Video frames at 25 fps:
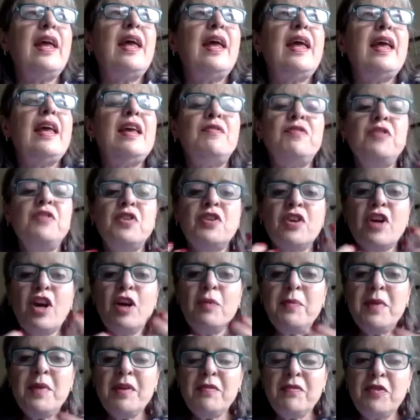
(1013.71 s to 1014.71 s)
If you're
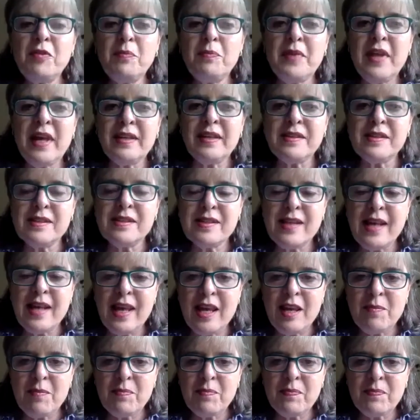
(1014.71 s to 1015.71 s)
coming from that
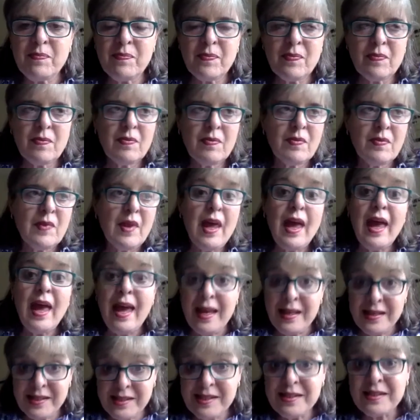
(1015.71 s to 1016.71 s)
same
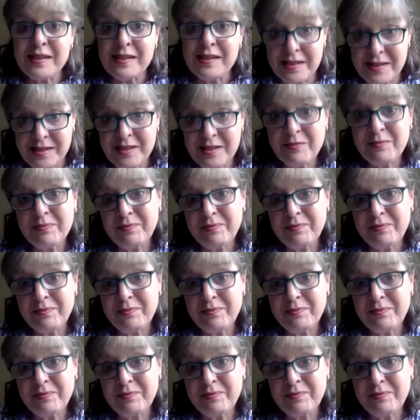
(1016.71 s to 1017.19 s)
essence,